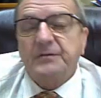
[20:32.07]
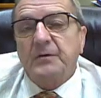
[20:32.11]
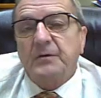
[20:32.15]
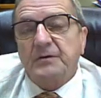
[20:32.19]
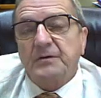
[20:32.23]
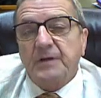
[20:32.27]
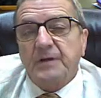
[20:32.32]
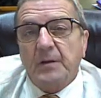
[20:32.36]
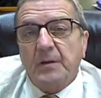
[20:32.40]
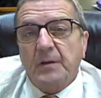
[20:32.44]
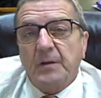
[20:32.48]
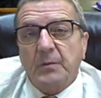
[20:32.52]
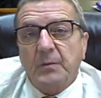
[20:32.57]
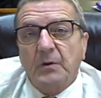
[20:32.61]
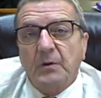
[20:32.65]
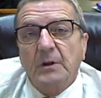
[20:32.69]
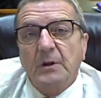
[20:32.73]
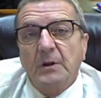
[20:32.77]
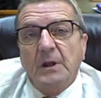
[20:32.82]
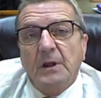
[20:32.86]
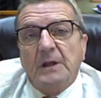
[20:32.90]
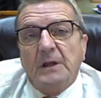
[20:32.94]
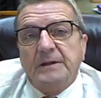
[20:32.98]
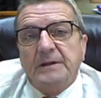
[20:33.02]
example,
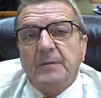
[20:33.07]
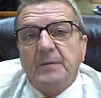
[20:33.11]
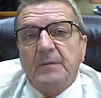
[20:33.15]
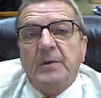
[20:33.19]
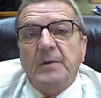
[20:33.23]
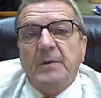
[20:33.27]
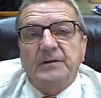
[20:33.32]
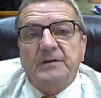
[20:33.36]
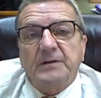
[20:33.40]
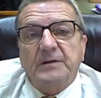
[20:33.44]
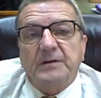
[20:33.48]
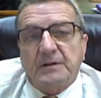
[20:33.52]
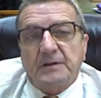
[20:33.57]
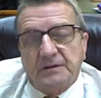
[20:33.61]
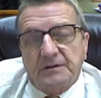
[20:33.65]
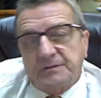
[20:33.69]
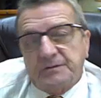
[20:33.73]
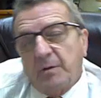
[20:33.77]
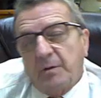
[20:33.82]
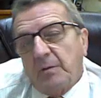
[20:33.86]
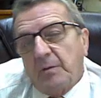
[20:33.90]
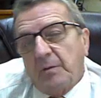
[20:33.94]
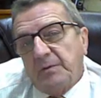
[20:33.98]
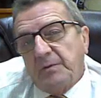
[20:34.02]
they basically, the
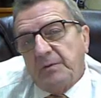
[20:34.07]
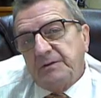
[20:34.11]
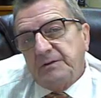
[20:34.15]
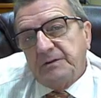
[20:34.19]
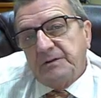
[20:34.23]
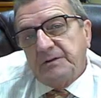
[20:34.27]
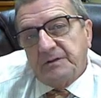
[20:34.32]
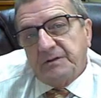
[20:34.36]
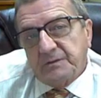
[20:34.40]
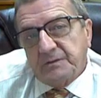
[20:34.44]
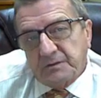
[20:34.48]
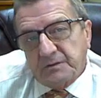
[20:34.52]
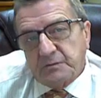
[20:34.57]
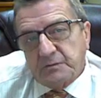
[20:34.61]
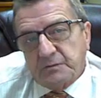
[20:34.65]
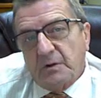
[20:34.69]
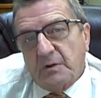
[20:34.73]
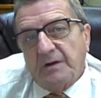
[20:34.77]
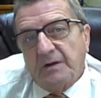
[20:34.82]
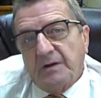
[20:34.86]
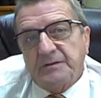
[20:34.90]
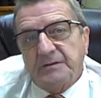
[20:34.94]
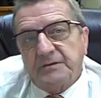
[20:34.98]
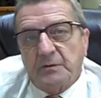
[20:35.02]
small businesses, which
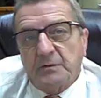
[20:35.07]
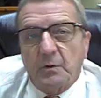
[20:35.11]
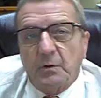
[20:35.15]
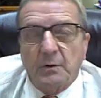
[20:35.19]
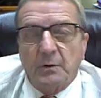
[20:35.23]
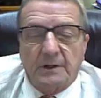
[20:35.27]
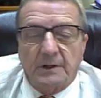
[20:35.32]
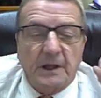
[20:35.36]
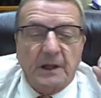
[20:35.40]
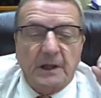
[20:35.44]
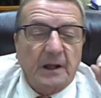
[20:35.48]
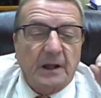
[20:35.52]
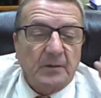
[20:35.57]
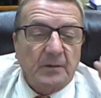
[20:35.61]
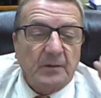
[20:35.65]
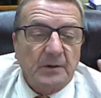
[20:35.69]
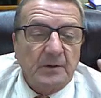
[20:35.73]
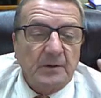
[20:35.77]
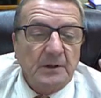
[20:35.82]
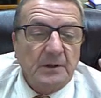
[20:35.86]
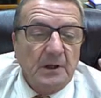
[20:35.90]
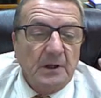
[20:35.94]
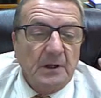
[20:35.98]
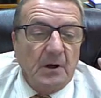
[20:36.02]
drives their whole economy.
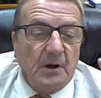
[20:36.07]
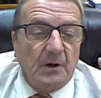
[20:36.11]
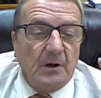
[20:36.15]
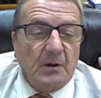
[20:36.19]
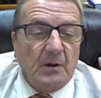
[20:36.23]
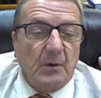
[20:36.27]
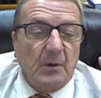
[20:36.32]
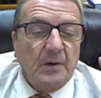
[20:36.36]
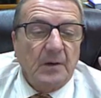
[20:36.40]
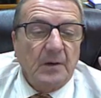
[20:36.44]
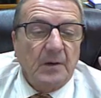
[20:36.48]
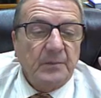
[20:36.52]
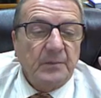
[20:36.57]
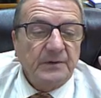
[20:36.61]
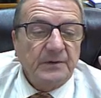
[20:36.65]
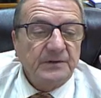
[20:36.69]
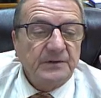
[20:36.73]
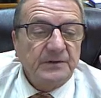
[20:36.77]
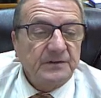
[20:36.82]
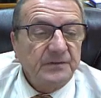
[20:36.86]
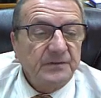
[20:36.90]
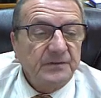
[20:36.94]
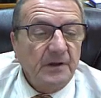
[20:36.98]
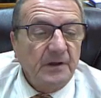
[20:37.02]
Okay, why
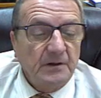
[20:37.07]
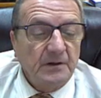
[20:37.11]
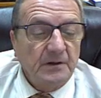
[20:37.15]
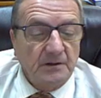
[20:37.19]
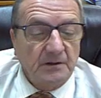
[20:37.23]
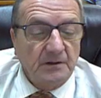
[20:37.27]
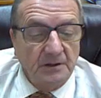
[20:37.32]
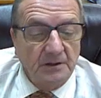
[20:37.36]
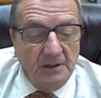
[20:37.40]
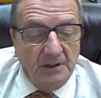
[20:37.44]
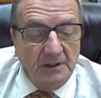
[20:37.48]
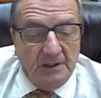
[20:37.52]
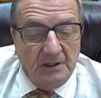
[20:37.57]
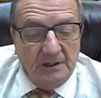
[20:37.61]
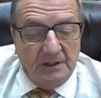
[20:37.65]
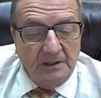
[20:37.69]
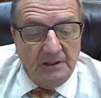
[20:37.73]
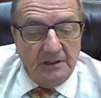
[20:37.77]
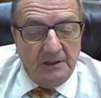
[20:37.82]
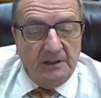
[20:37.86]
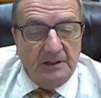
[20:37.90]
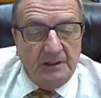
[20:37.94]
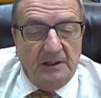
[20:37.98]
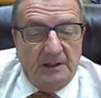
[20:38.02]
business fail?
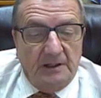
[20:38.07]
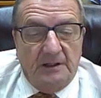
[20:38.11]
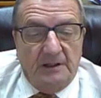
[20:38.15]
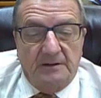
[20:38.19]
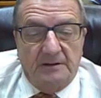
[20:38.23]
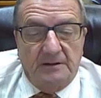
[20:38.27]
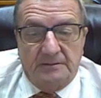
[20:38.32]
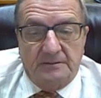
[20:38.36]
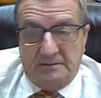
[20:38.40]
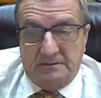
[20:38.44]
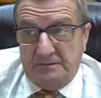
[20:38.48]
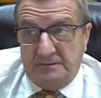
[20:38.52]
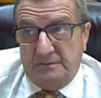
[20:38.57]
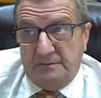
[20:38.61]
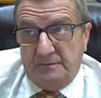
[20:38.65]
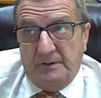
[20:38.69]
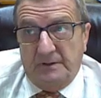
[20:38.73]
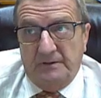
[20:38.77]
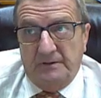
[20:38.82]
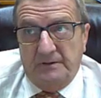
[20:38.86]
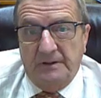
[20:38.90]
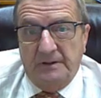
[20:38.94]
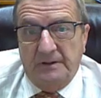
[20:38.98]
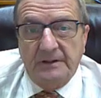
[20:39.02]
Why
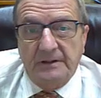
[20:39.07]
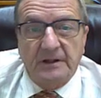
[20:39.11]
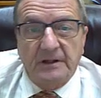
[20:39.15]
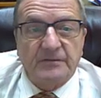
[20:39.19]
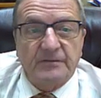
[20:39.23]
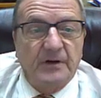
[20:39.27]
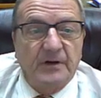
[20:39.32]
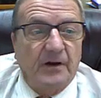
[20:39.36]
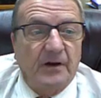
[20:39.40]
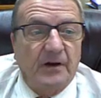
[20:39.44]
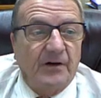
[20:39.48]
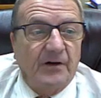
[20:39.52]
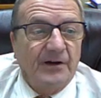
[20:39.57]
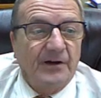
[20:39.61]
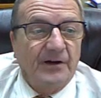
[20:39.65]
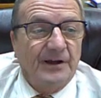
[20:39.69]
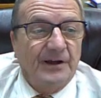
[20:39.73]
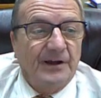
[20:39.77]
does anything fail?